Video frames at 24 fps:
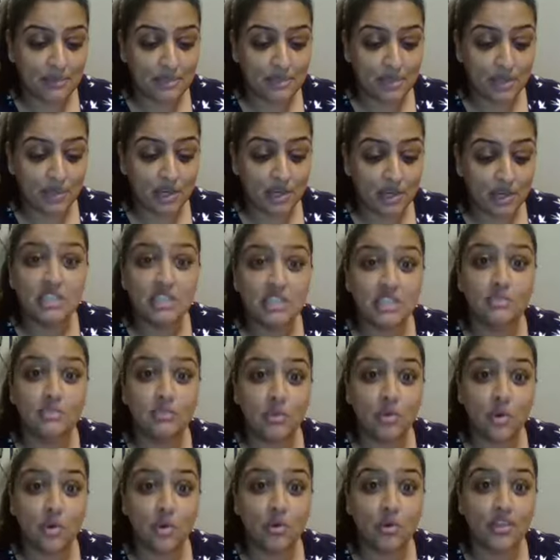as well, which is
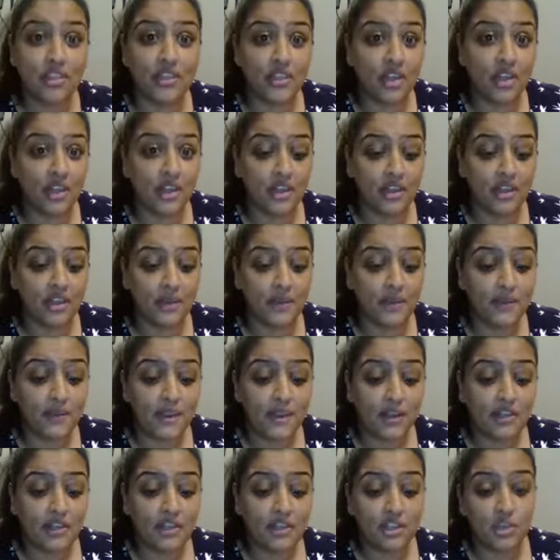more
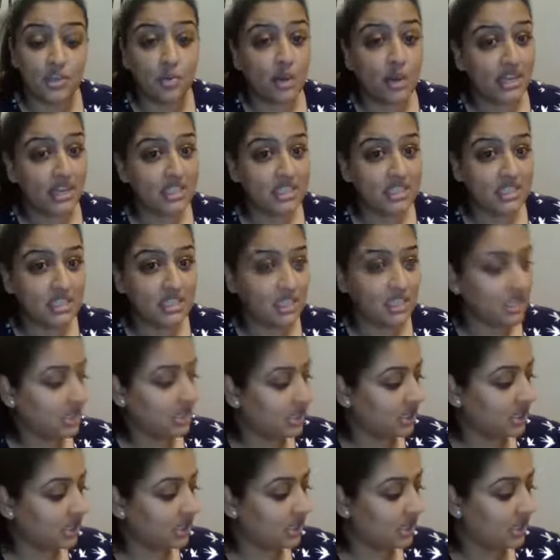than twice
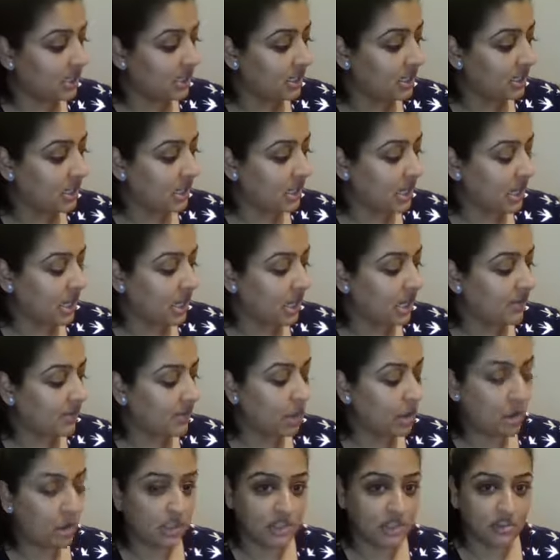the
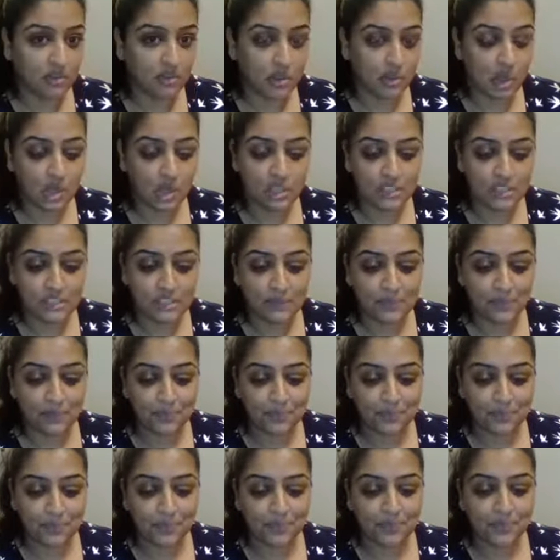cost of the box,
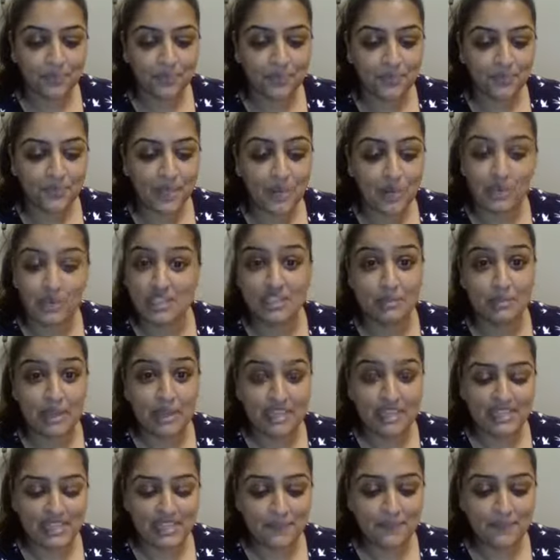which is
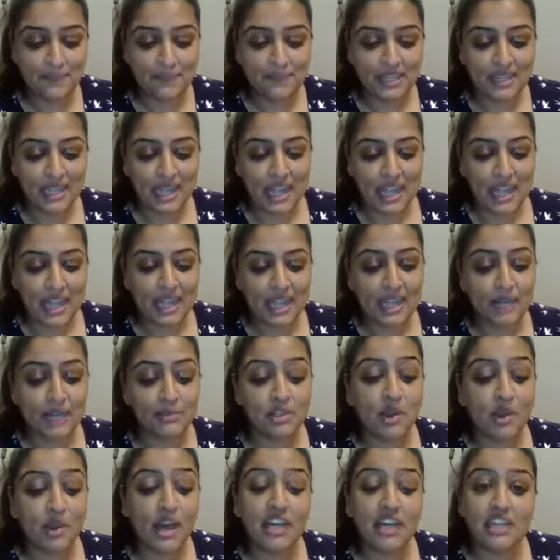amazing.
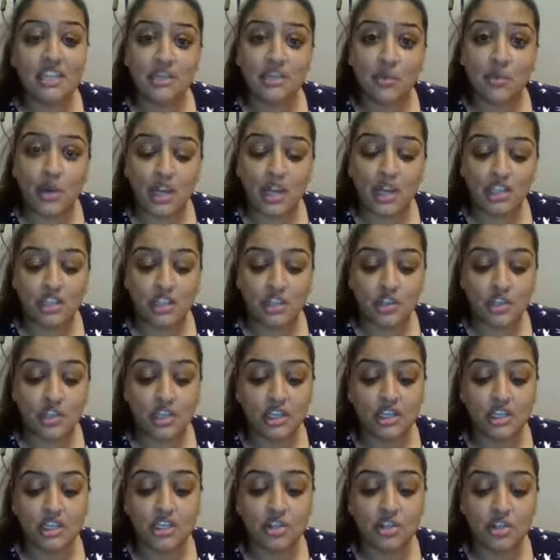So how does it work? So you
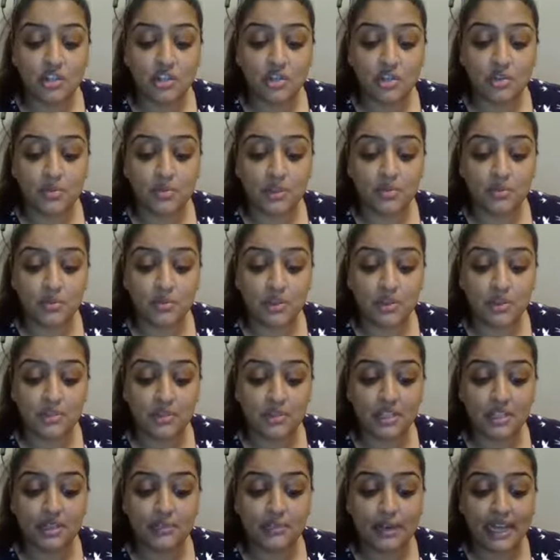can choose your
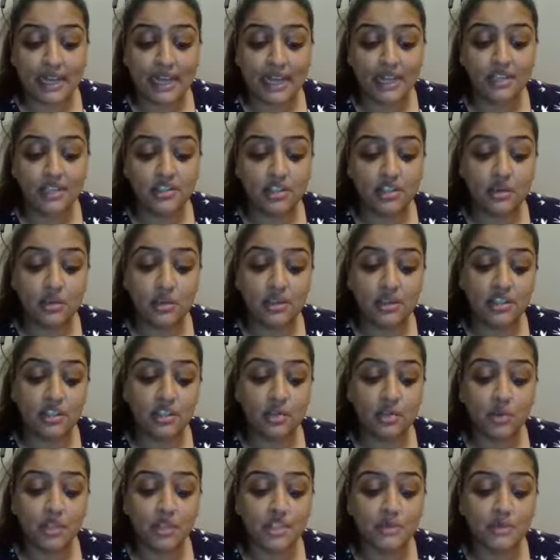subscription plan. So whether you
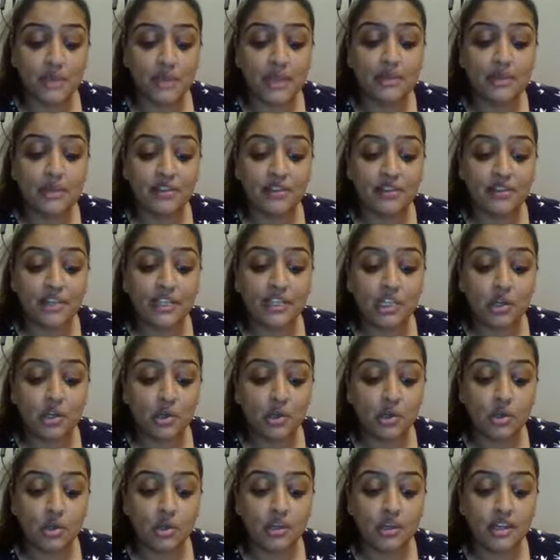want to pay monthly
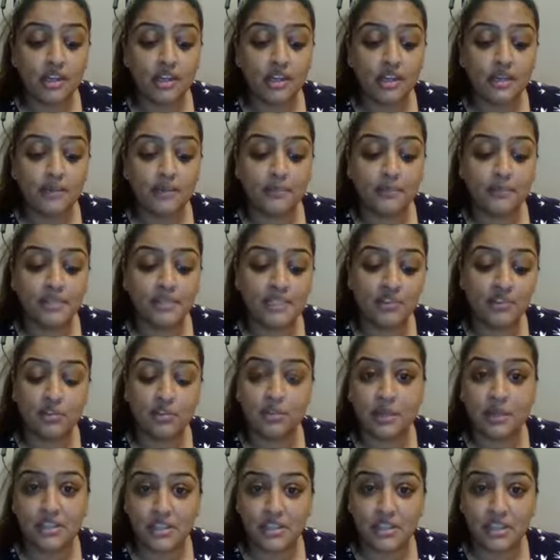or several
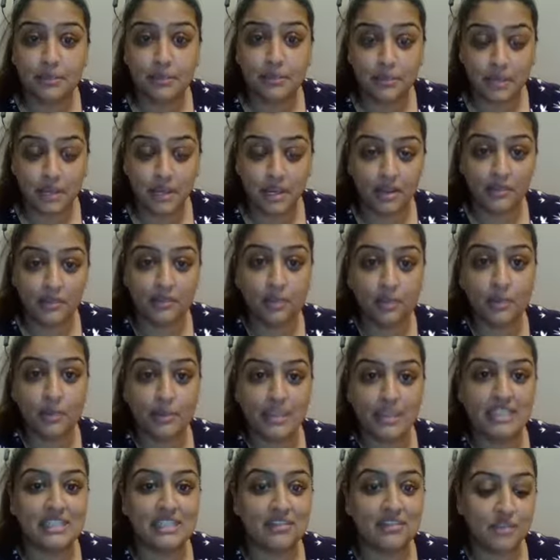months, if you want to pay
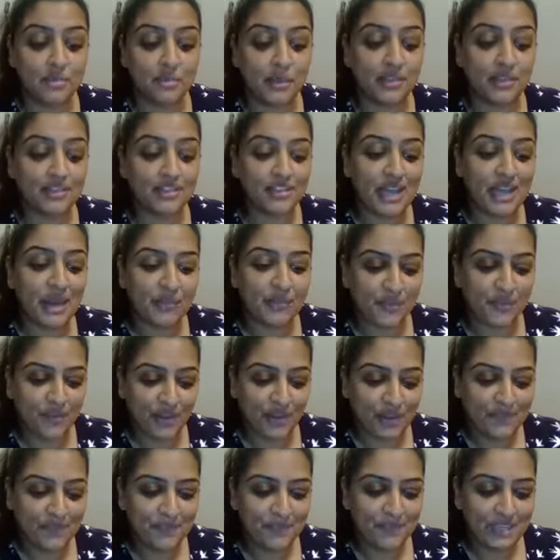several months upfront,